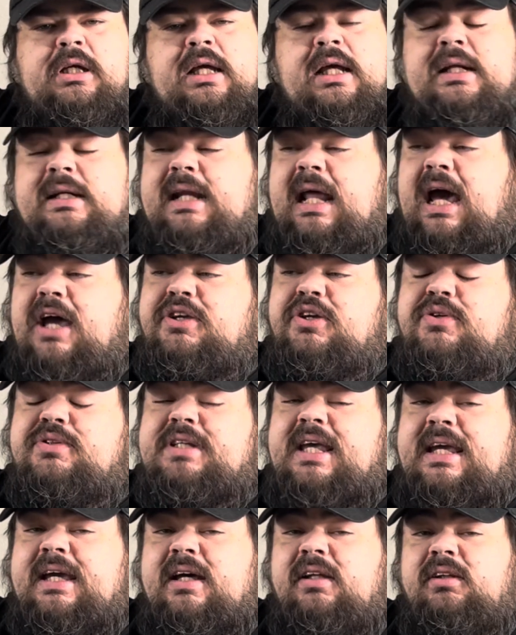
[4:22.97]
Now you
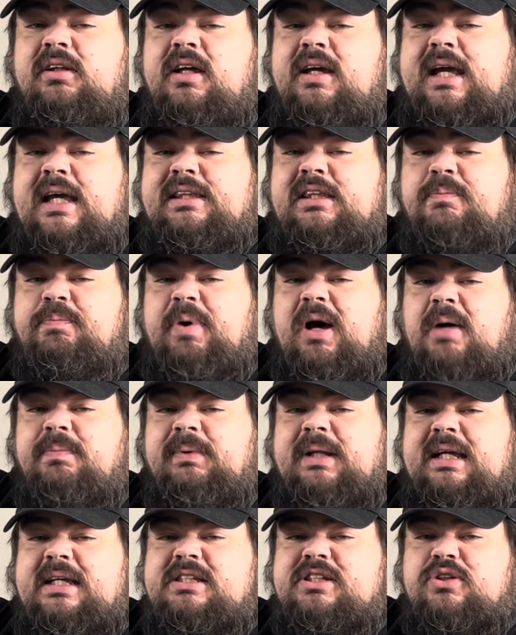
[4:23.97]
take a look at the
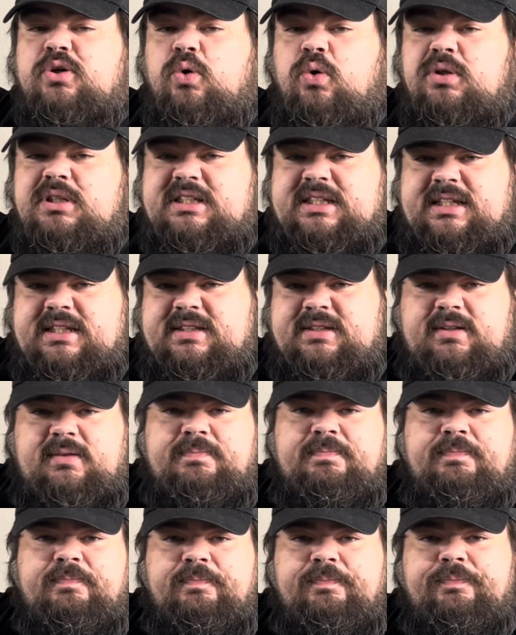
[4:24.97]
public school
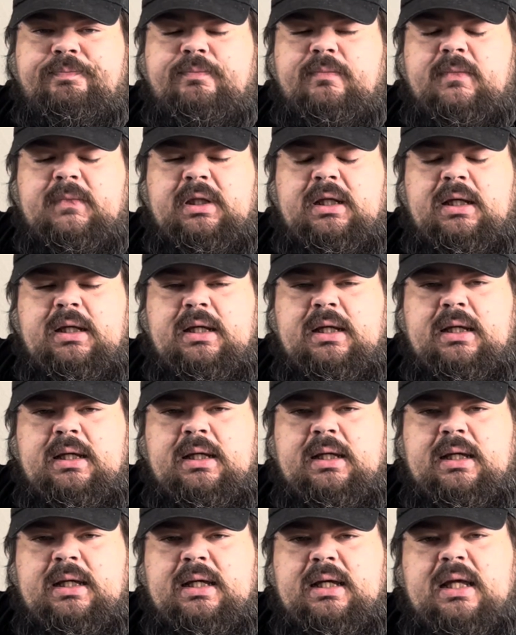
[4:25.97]
system.
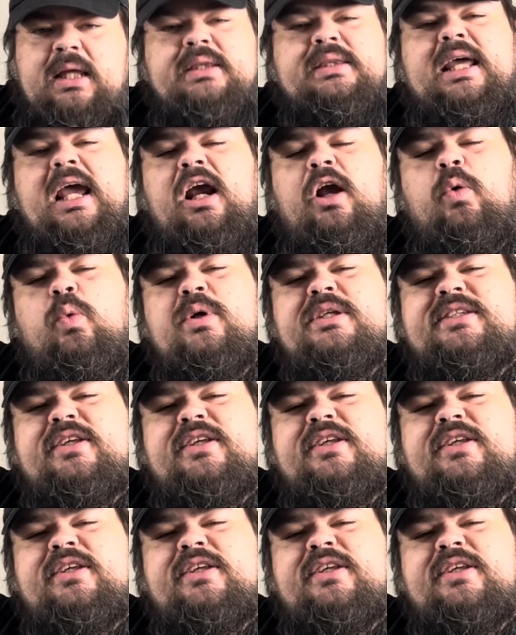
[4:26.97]
There was